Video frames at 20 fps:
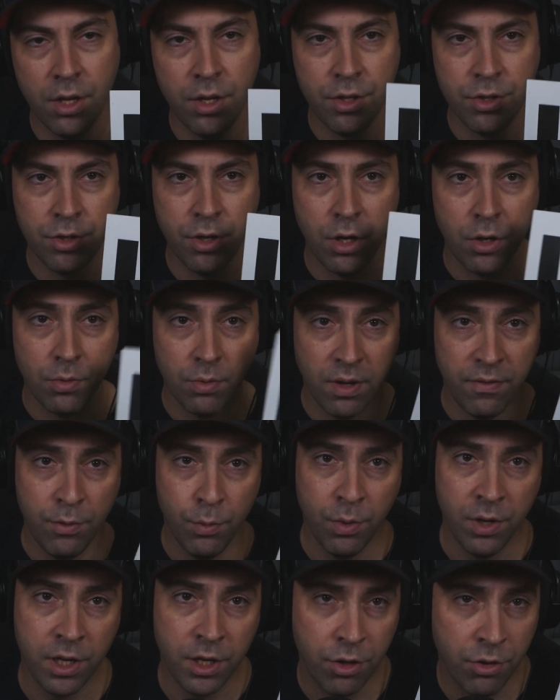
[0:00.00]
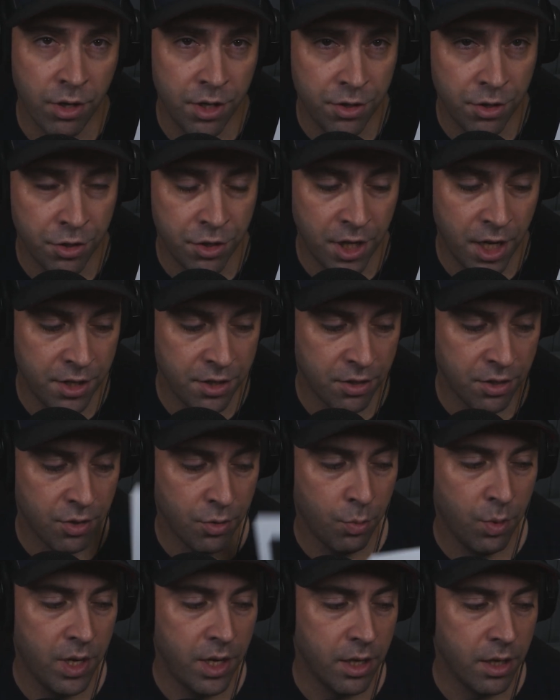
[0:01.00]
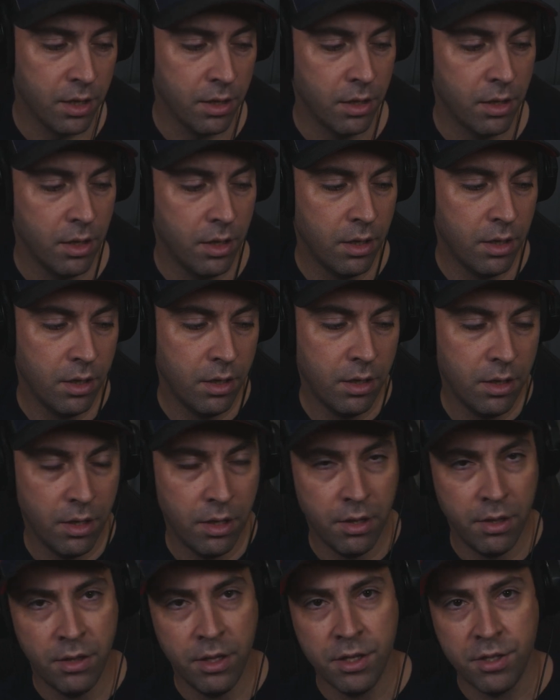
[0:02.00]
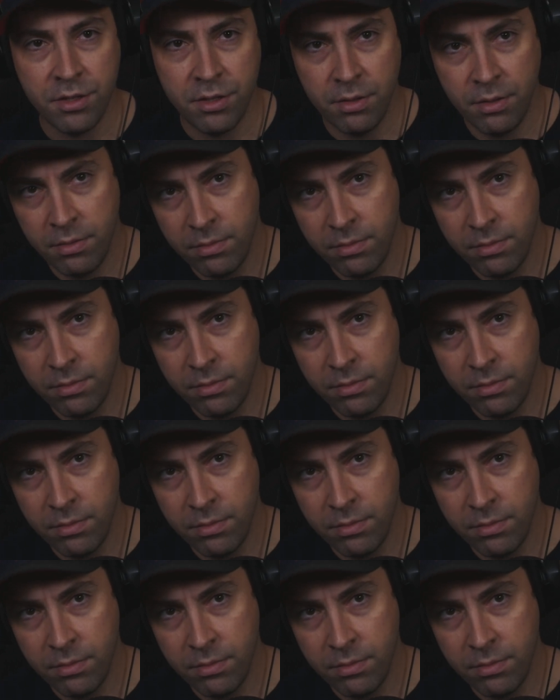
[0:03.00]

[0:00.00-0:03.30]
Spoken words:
So if you want to increase your chances of winning this